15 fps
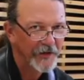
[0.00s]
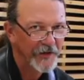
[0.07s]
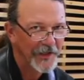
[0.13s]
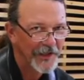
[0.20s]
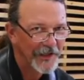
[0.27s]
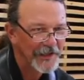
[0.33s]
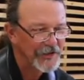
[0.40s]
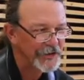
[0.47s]
here at
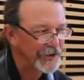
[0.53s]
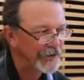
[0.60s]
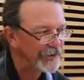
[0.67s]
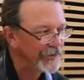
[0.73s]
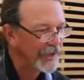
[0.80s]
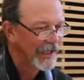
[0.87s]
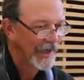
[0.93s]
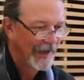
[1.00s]

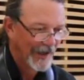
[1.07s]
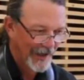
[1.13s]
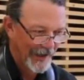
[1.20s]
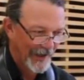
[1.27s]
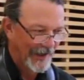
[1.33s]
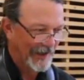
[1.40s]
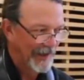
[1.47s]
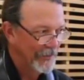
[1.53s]
LSU,
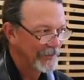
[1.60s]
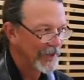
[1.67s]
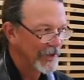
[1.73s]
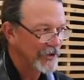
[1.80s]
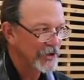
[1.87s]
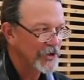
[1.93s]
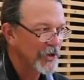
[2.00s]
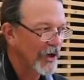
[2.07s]
and I'm
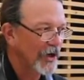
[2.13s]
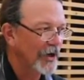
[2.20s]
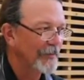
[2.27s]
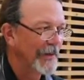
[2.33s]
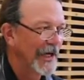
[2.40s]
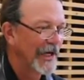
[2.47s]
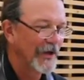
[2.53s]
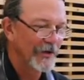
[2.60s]
here to talk
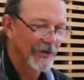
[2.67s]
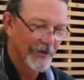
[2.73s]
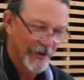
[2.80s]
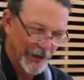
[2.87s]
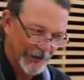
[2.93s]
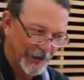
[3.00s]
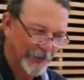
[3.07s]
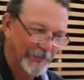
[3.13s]
about
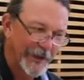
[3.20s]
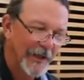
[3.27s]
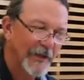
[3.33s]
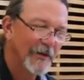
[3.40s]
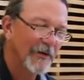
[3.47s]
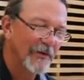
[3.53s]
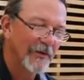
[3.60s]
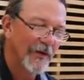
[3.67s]
a little
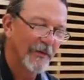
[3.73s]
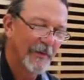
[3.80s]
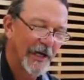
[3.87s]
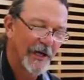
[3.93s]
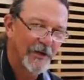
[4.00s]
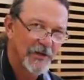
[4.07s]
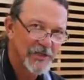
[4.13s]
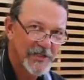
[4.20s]
bit
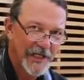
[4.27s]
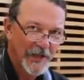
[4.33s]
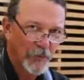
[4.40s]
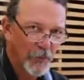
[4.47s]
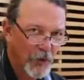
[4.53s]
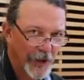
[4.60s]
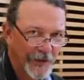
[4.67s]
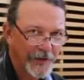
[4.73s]
about
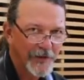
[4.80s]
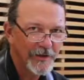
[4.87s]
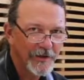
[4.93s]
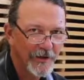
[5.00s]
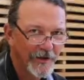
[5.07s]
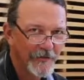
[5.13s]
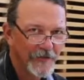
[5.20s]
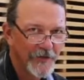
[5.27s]
set one
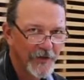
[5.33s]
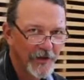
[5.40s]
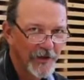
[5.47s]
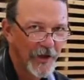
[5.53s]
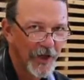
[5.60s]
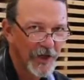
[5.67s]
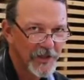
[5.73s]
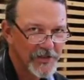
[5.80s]
of
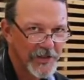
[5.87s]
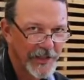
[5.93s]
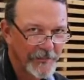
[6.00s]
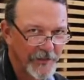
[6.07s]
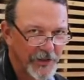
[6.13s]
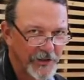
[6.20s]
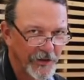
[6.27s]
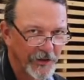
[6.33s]
the All-State
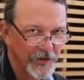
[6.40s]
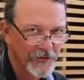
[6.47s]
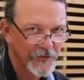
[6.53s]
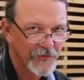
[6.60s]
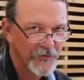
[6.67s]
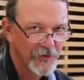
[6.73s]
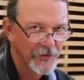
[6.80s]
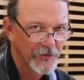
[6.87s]
materials
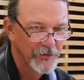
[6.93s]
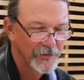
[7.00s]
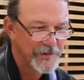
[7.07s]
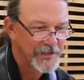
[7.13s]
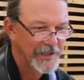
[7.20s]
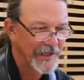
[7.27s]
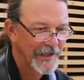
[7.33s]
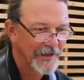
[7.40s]
for
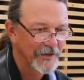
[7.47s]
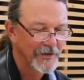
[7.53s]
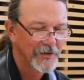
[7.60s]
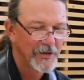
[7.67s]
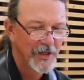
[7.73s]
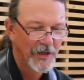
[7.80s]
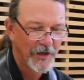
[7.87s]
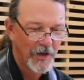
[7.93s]
Louisiana
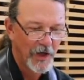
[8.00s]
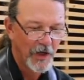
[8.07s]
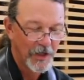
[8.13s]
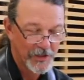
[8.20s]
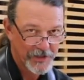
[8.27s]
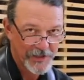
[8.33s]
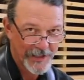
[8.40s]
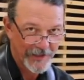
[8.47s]

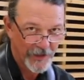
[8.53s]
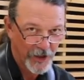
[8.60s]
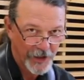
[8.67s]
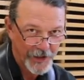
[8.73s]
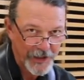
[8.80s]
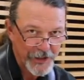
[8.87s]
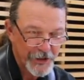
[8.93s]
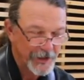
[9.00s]
All-State
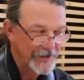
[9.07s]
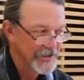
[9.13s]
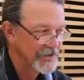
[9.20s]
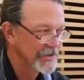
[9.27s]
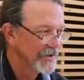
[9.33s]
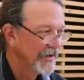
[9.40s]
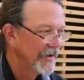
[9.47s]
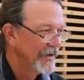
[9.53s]

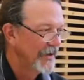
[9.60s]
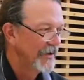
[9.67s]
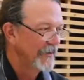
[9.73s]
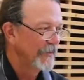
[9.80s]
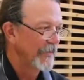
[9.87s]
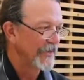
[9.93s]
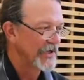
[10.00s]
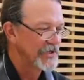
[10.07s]
auditions.
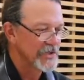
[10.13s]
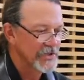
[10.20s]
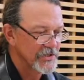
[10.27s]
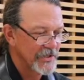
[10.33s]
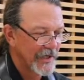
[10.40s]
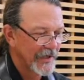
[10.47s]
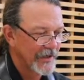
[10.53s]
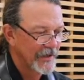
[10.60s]
This
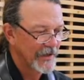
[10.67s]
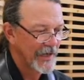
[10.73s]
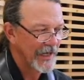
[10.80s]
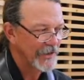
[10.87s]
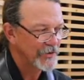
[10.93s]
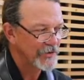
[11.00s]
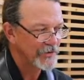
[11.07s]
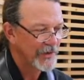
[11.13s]
is
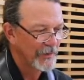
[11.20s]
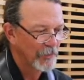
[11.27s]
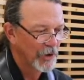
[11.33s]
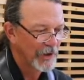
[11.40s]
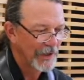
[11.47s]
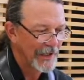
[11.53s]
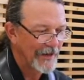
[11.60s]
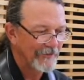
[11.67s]
Etude
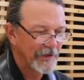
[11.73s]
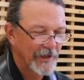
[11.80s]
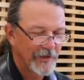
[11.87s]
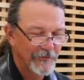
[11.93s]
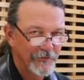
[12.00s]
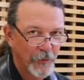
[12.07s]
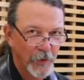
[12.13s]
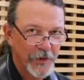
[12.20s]
number 11
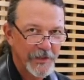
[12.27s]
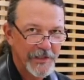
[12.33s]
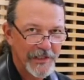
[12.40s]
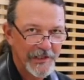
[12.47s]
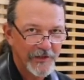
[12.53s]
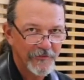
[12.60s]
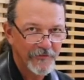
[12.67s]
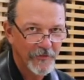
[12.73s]
and
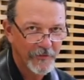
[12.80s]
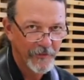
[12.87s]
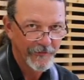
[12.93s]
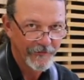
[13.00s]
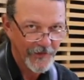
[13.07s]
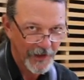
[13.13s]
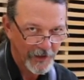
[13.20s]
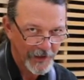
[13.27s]
14 from the
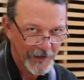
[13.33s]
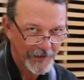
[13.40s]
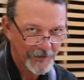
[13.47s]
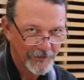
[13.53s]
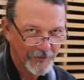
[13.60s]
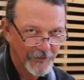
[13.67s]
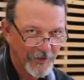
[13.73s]
Ferling